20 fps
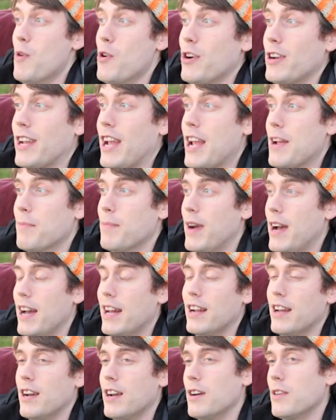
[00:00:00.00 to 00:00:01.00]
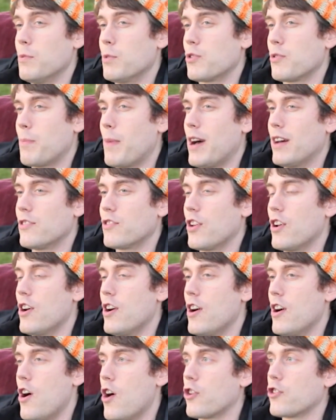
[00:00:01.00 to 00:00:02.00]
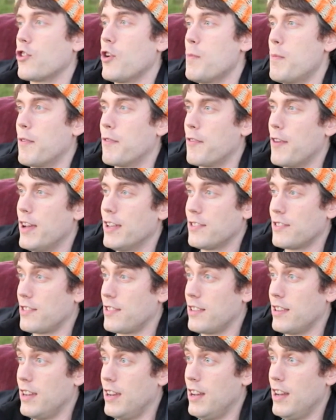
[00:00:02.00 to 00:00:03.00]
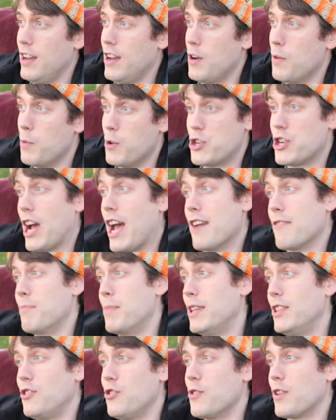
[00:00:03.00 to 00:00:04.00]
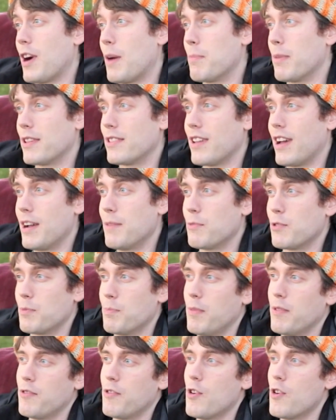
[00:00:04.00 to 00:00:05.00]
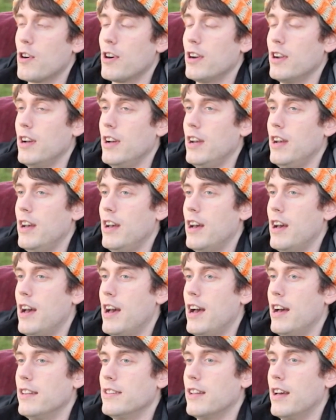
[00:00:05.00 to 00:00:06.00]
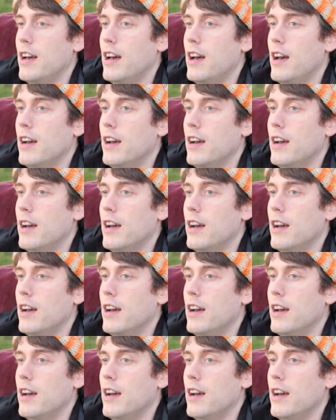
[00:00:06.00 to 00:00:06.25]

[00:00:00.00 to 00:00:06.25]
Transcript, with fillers: board game, and it was about Oktoberfest, which I have been to a couple of times before, and